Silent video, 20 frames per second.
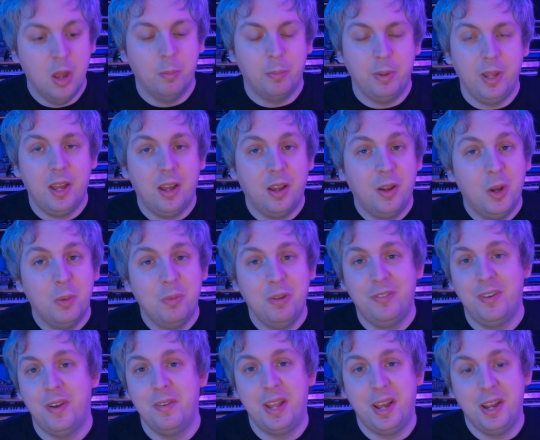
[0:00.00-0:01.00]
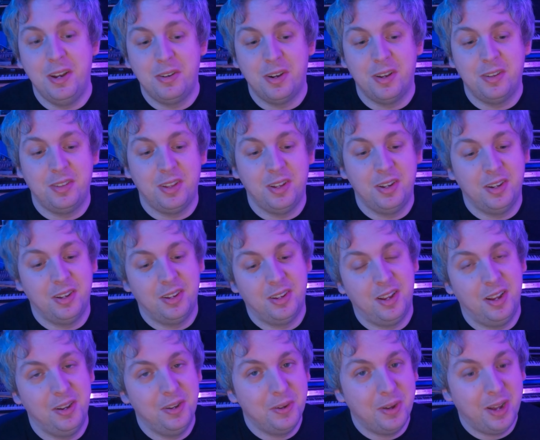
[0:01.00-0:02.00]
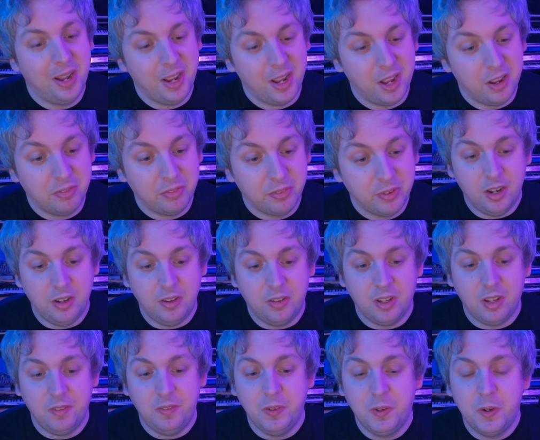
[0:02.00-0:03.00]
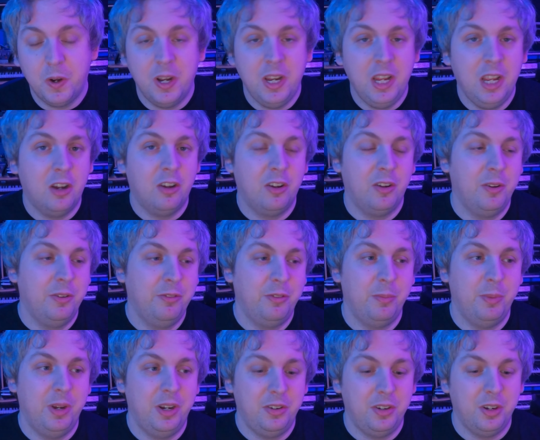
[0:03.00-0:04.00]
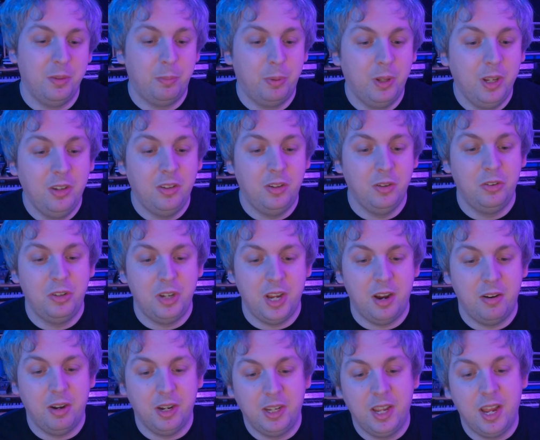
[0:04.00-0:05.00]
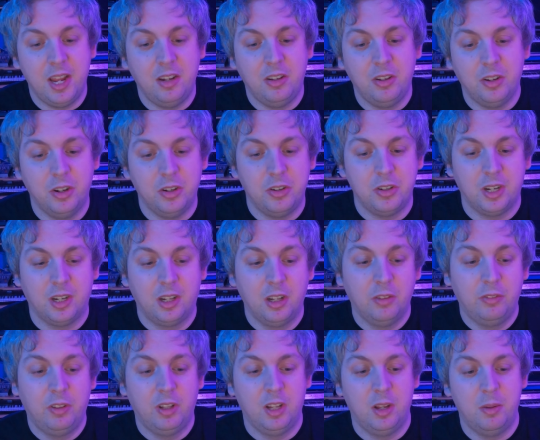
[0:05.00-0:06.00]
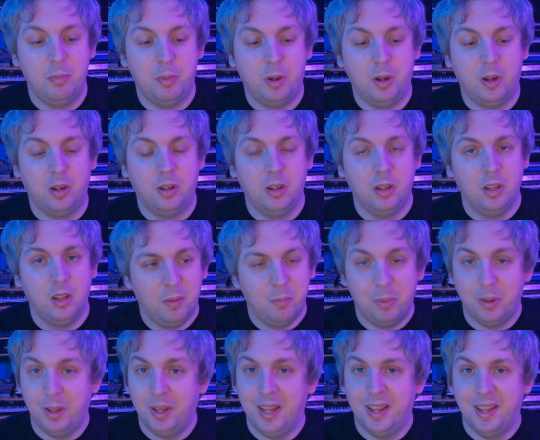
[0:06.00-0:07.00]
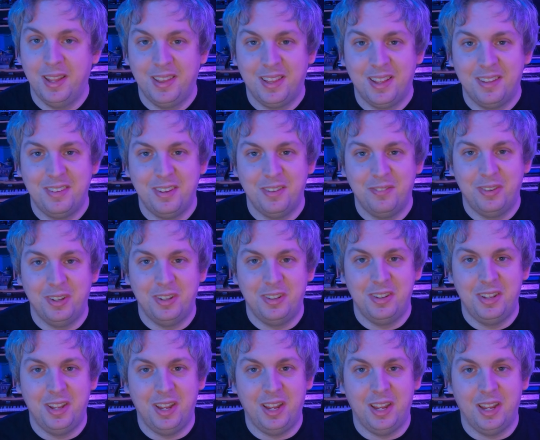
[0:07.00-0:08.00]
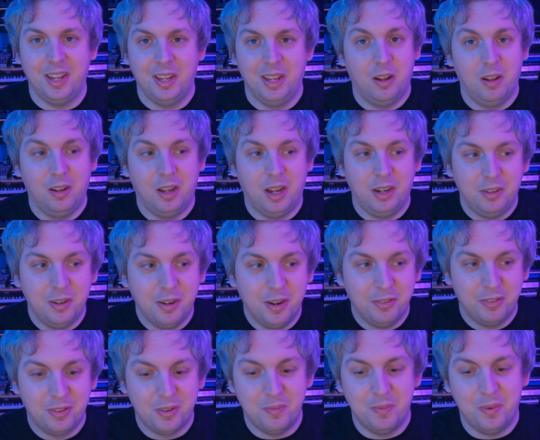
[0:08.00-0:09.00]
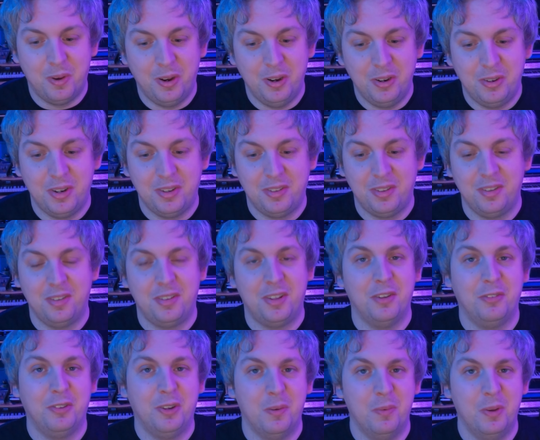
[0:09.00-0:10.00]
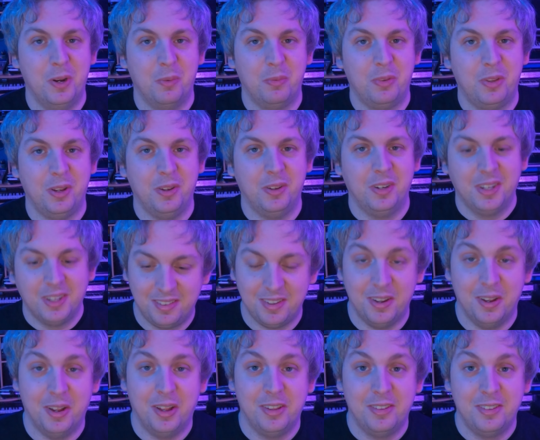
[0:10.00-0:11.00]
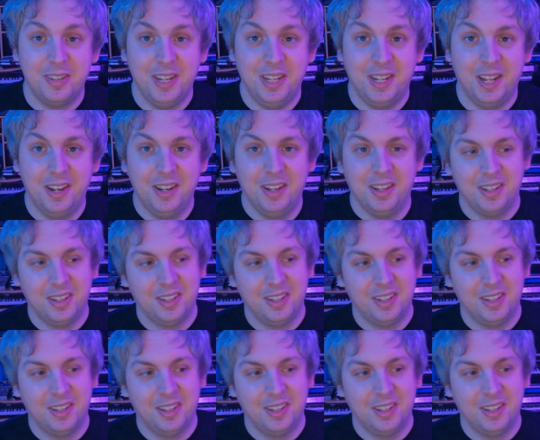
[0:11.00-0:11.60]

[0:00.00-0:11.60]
But yeah, I hope you found that interesting. I know I have, and if you've got any other information, please do share it, get in touch. I'd love to learn more. But yeah, that's it for today, although I do have some more interesting stuff coming up soon, so I'll see you then.